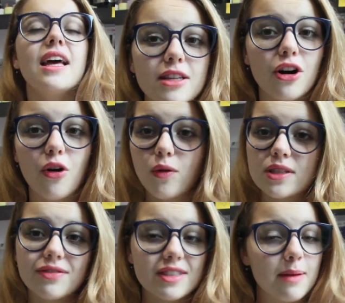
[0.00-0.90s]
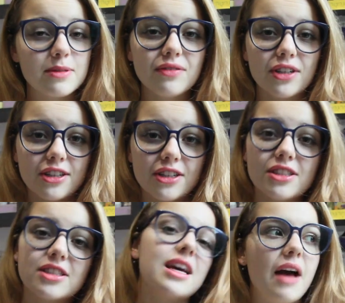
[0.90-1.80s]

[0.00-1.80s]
There are all different types of learners.